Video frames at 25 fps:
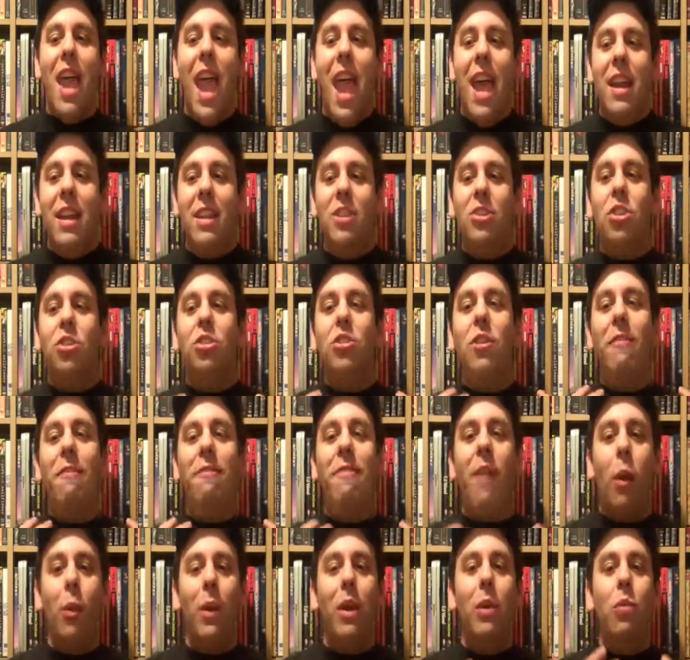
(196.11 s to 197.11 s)
and it's just a
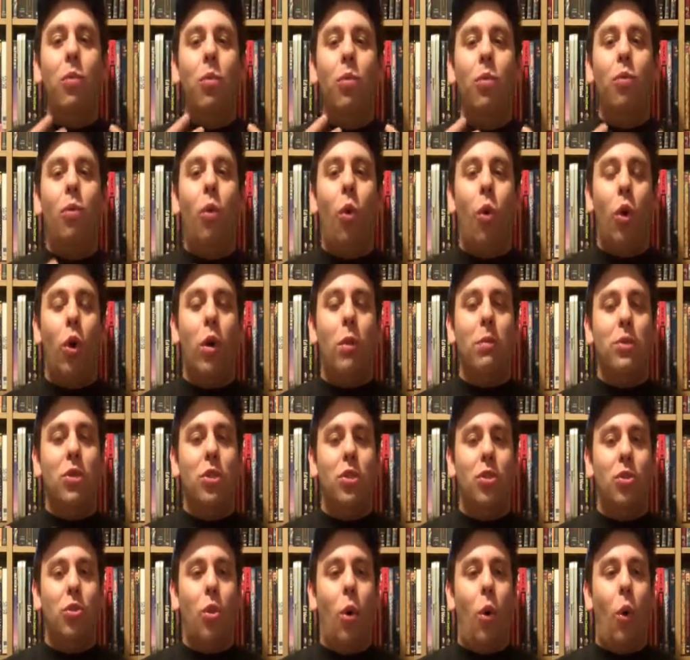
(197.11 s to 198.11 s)
very warm
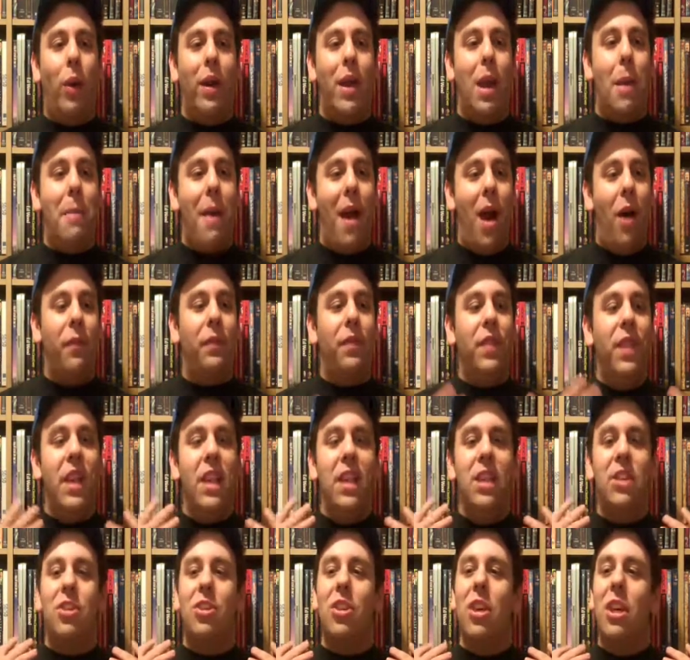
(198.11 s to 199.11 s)
story about
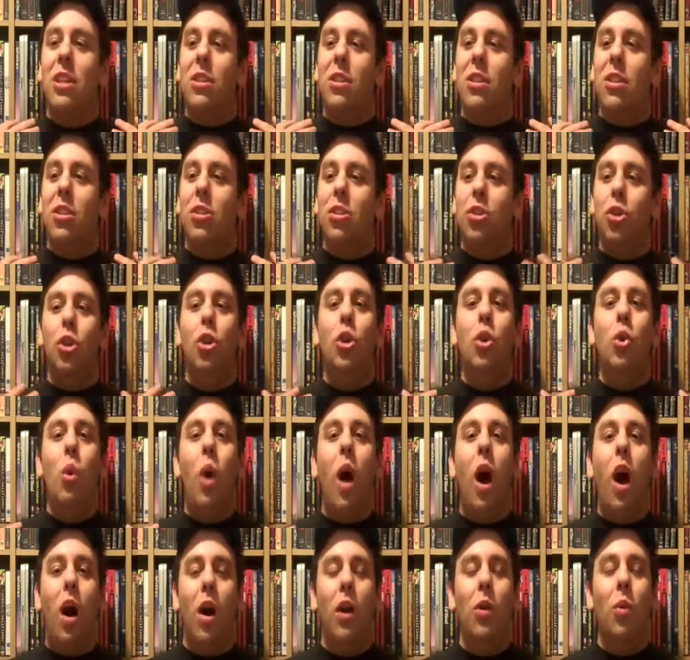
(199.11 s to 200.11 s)
these
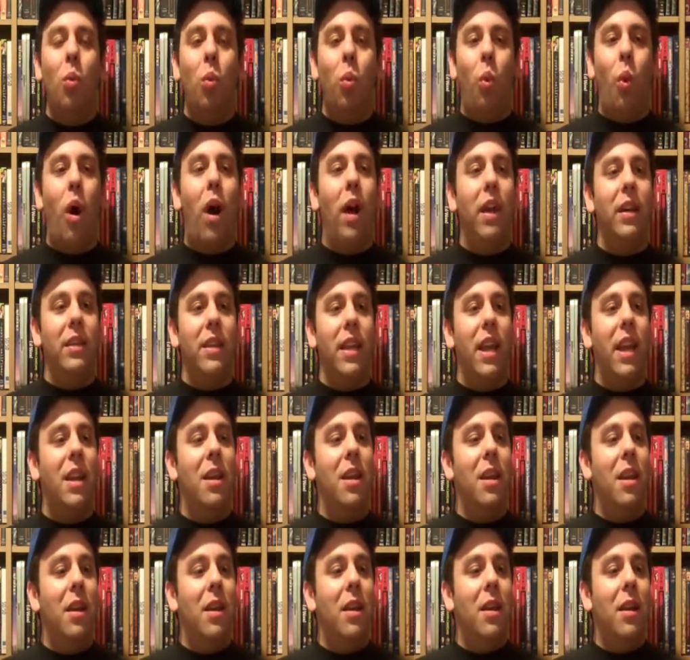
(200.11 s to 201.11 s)
two
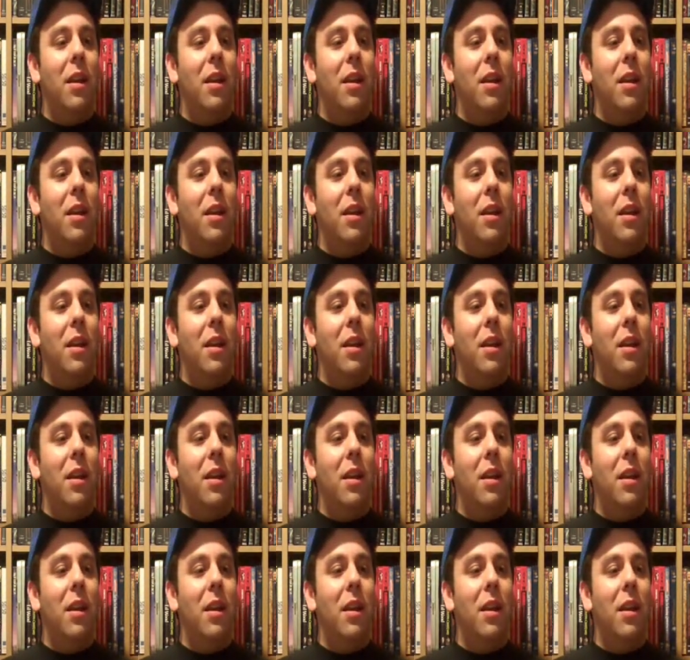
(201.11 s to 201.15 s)
unwanted